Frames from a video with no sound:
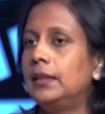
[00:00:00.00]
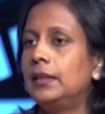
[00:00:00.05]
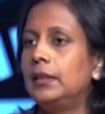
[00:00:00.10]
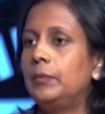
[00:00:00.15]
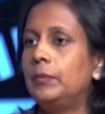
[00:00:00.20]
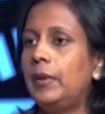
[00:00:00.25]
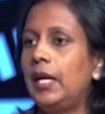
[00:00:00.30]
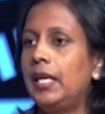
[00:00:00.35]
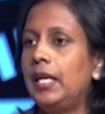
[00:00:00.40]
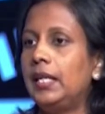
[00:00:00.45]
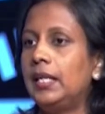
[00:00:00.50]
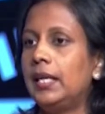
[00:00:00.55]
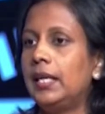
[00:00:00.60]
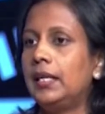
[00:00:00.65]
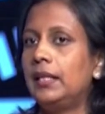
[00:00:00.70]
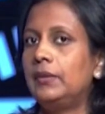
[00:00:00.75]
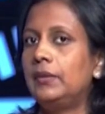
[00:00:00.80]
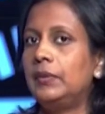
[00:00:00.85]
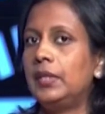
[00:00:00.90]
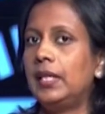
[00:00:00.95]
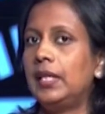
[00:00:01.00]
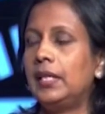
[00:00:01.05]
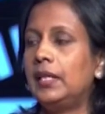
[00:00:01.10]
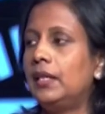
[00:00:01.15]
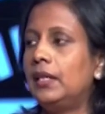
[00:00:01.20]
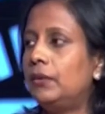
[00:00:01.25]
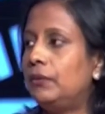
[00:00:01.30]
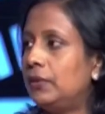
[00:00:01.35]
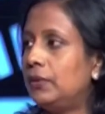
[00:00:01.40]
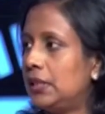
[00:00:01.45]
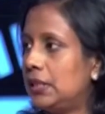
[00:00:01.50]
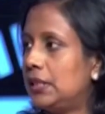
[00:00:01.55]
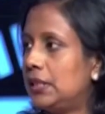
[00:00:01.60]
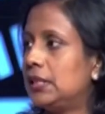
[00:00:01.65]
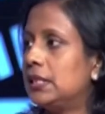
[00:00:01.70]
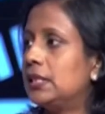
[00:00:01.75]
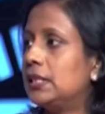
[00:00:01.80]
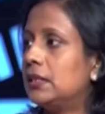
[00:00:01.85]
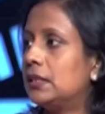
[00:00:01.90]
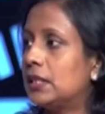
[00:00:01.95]
In Pallekkale, we had our
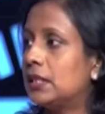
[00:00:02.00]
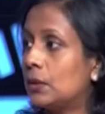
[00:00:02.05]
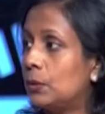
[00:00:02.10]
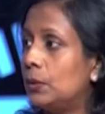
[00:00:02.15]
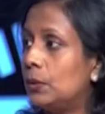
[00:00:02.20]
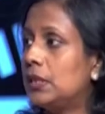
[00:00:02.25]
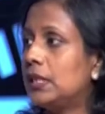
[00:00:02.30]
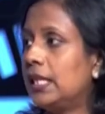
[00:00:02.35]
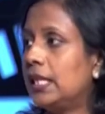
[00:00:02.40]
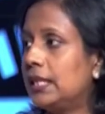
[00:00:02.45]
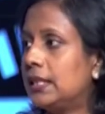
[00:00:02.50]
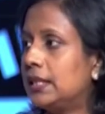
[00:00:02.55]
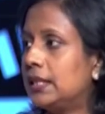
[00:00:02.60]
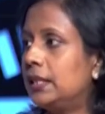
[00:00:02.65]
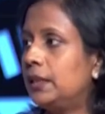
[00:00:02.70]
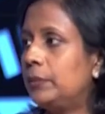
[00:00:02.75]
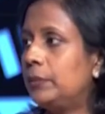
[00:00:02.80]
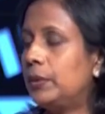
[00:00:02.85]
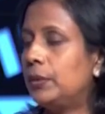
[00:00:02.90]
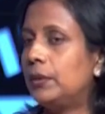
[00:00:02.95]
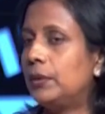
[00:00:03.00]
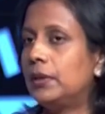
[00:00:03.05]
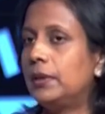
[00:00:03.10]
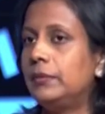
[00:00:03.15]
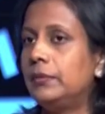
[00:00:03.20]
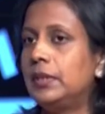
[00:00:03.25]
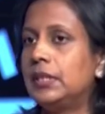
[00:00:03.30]
first School Science Day program,